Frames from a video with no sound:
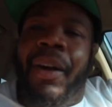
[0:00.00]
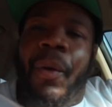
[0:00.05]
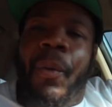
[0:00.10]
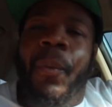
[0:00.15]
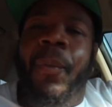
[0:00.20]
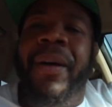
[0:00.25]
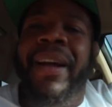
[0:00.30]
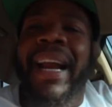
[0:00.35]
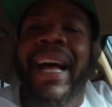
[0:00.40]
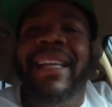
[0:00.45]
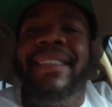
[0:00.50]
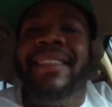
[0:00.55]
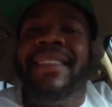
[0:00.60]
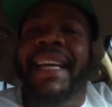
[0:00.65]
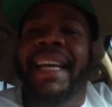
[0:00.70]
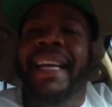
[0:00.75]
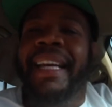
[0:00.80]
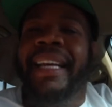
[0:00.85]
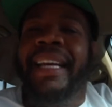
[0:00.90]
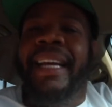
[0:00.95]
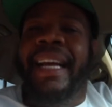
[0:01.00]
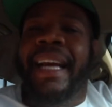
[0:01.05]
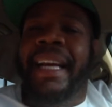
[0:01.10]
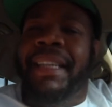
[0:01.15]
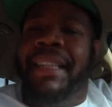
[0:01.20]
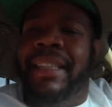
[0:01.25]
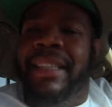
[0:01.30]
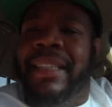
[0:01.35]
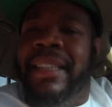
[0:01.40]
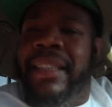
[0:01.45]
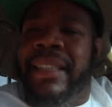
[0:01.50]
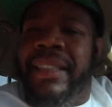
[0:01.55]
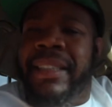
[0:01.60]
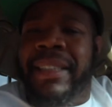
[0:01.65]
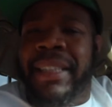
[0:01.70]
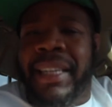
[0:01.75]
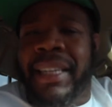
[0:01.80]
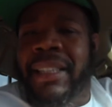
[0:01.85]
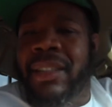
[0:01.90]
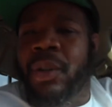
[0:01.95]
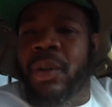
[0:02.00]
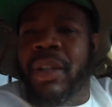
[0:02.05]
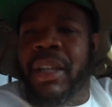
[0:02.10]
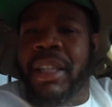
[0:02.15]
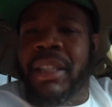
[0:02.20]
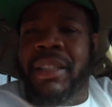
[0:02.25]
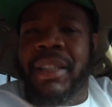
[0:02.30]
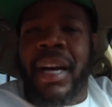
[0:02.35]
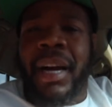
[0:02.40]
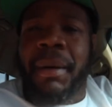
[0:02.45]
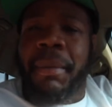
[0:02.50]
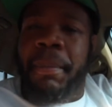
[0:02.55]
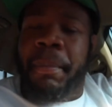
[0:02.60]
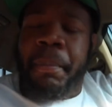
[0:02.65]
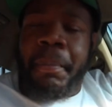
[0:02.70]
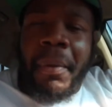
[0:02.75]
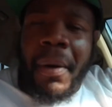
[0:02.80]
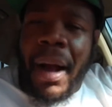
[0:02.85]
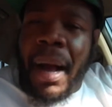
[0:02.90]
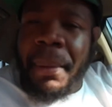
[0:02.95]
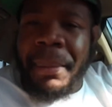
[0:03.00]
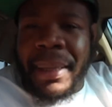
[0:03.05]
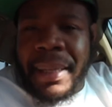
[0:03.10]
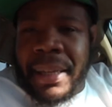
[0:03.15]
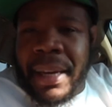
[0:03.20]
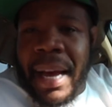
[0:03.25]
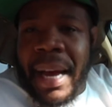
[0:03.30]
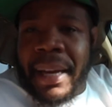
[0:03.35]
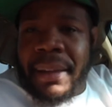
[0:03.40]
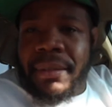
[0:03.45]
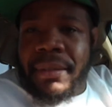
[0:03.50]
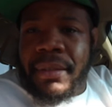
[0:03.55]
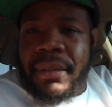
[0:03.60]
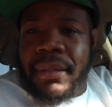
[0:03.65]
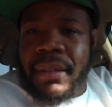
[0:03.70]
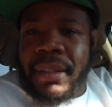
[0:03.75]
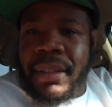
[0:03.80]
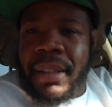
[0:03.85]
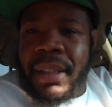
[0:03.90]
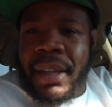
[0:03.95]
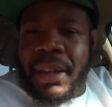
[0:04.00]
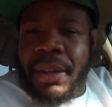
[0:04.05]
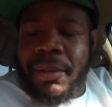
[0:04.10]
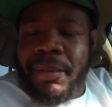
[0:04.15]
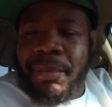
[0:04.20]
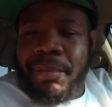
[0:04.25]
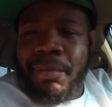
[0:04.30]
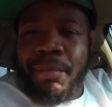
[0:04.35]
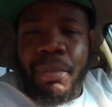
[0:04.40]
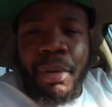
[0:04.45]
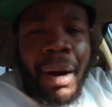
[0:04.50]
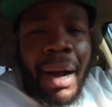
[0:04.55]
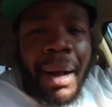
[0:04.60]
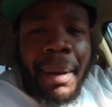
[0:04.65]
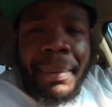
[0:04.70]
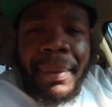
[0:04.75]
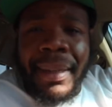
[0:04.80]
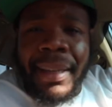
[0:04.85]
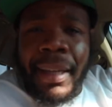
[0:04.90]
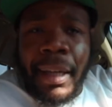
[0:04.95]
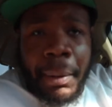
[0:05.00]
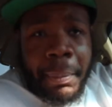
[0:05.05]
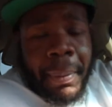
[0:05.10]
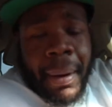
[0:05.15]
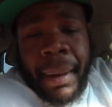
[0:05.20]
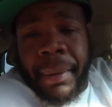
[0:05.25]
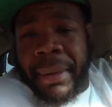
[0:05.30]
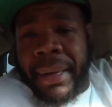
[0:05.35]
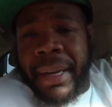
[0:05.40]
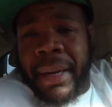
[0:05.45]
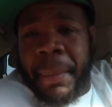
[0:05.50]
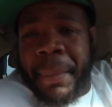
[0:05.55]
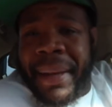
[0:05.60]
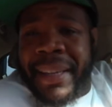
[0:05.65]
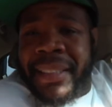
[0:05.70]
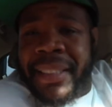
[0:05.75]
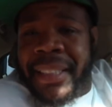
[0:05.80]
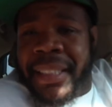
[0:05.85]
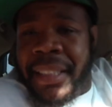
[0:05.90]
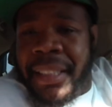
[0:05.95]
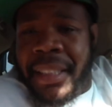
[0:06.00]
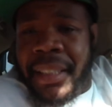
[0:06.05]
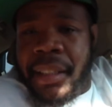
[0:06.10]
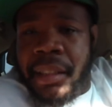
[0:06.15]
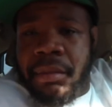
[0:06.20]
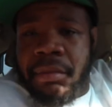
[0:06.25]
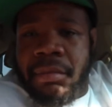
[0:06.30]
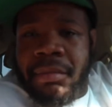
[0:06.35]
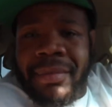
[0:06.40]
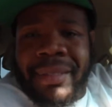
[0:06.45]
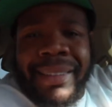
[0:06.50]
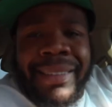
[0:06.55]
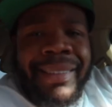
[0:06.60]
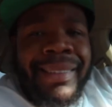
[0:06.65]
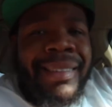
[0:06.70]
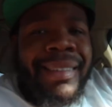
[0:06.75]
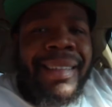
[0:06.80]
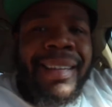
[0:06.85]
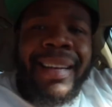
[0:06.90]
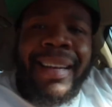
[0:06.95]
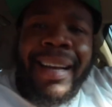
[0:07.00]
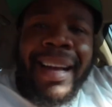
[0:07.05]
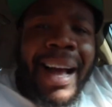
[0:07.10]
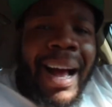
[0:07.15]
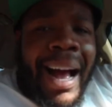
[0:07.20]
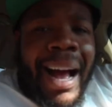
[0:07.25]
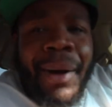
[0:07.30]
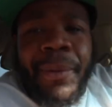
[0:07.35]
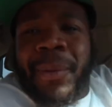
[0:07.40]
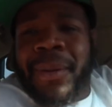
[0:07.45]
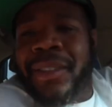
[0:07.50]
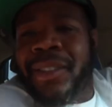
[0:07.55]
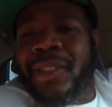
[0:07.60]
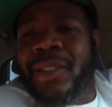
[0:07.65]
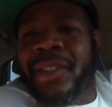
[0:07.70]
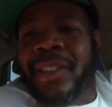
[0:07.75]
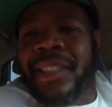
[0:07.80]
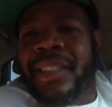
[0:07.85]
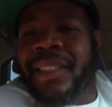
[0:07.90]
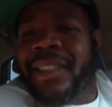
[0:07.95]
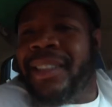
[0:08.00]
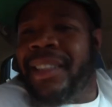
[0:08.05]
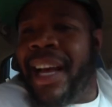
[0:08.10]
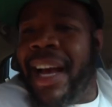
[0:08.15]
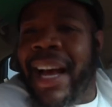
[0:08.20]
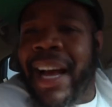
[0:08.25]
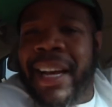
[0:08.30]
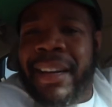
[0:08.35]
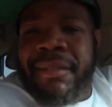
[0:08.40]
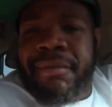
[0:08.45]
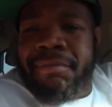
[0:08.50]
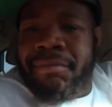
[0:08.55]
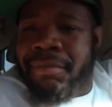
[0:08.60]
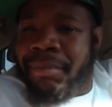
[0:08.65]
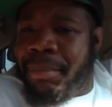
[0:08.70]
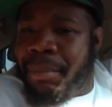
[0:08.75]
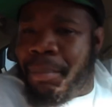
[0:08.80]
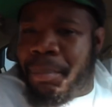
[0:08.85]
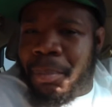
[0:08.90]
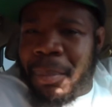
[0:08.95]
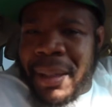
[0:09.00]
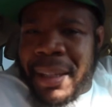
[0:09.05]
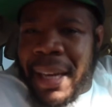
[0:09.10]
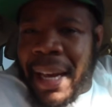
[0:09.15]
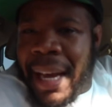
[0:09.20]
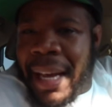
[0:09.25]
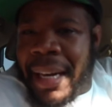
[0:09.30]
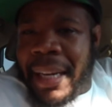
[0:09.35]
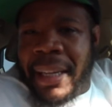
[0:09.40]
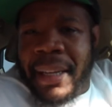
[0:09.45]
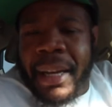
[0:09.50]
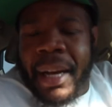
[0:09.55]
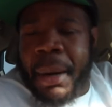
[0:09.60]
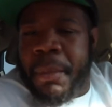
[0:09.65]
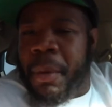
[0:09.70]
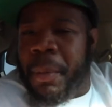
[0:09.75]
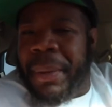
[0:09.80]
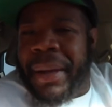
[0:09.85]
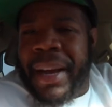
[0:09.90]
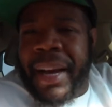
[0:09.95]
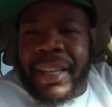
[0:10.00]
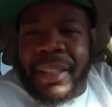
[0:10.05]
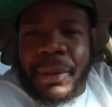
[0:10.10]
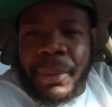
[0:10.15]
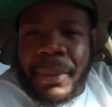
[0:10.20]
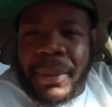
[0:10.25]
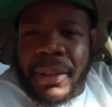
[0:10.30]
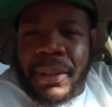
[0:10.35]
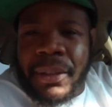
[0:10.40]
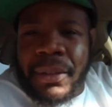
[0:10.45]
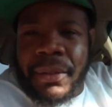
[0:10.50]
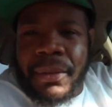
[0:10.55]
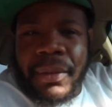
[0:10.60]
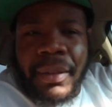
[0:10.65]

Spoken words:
Would I say, did he do a good job? Probably not, you know? He probably did the best he could. I went to a side mechanic, I'm gonna be honest with you.